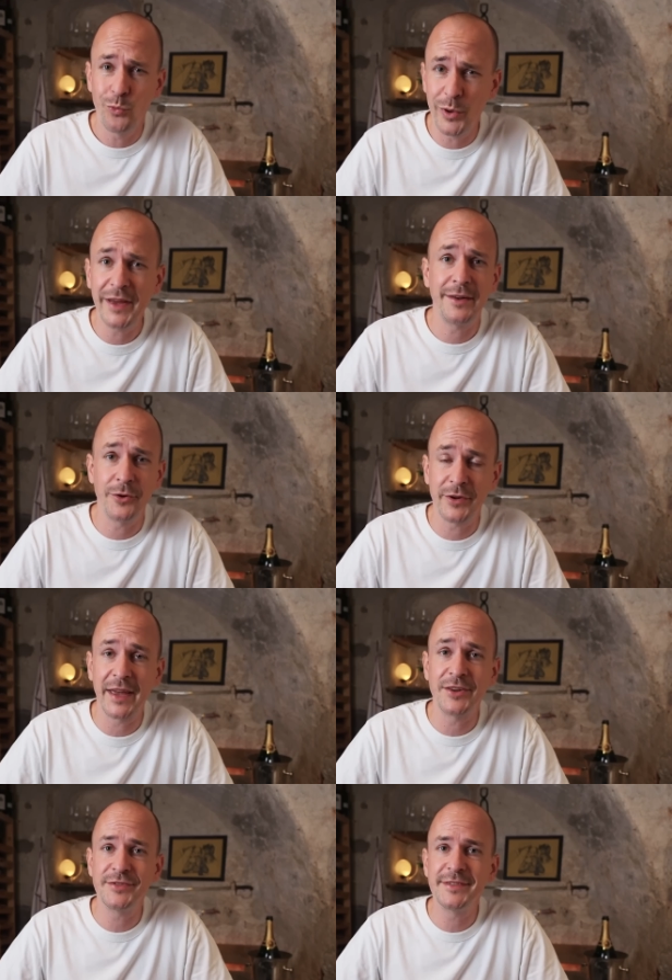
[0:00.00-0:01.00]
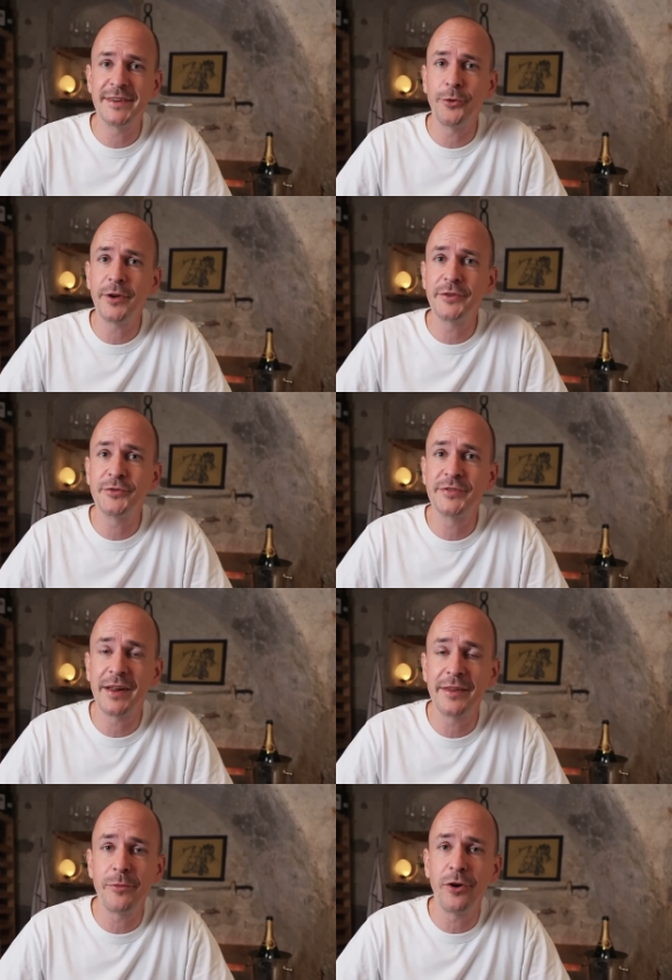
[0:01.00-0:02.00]
weird locations in order to
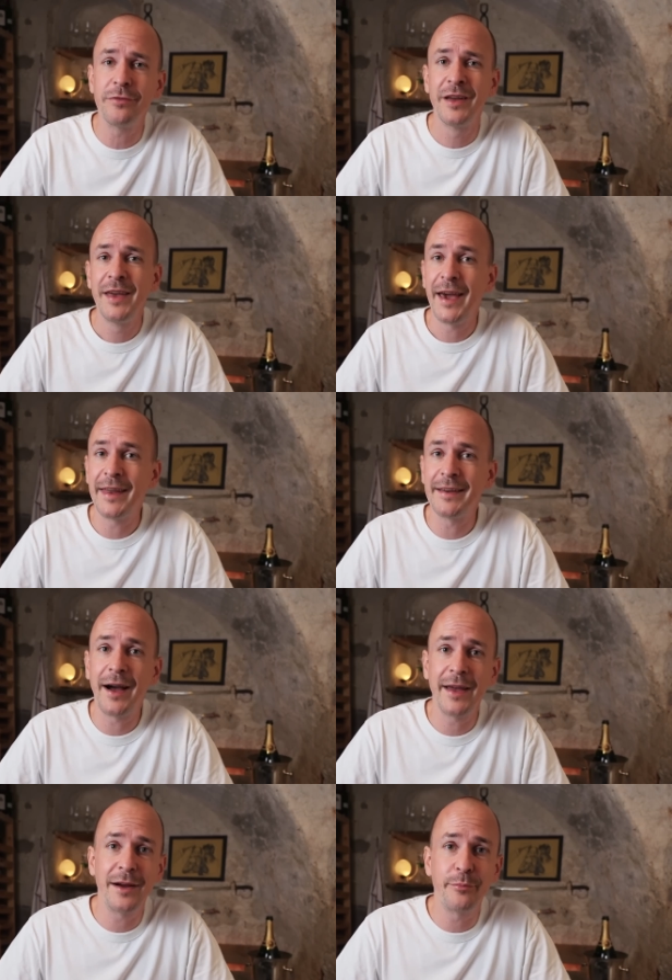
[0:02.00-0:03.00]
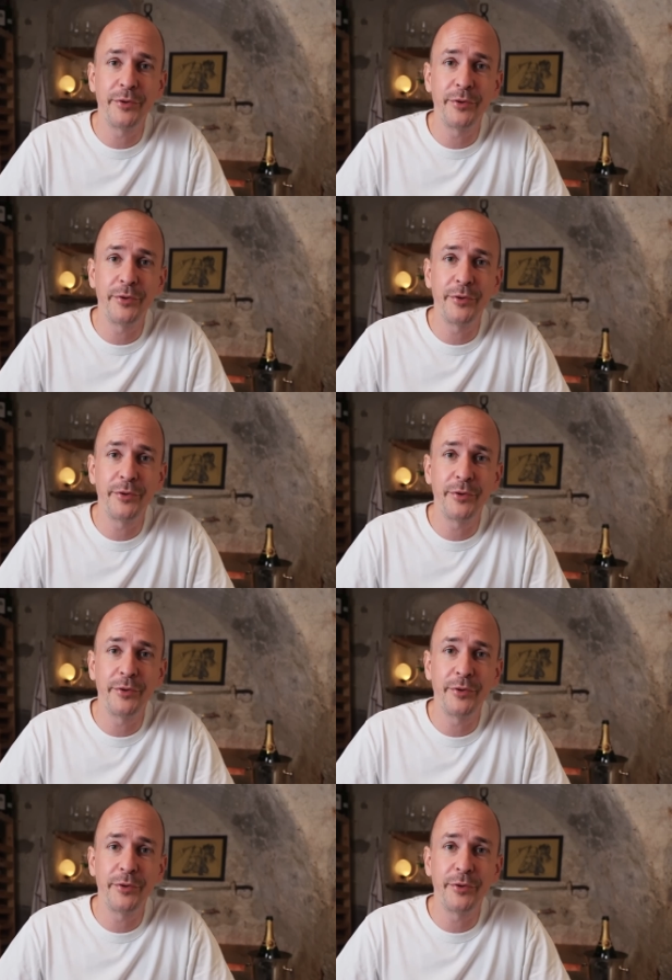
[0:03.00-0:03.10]
sell them off at a higher